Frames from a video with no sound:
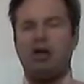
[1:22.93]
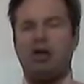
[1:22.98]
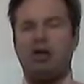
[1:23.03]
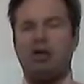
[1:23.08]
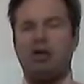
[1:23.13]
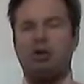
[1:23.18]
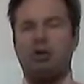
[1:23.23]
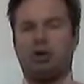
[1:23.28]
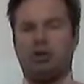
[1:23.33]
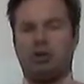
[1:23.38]

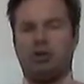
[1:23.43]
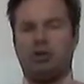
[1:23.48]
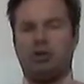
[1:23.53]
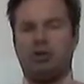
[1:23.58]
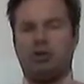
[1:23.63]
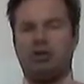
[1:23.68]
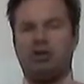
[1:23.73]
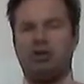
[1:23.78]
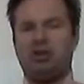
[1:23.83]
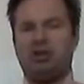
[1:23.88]
you are still
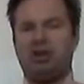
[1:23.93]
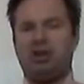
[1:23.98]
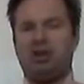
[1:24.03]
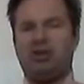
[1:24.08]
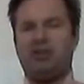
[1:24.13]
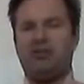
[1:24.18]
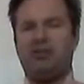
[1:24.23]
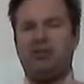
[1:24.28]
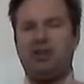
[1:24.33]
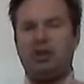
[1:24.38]
seeing a
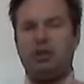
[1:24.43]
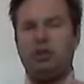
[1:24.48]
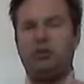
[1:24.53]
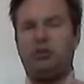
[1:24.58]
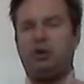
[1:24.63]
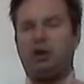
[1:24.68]
few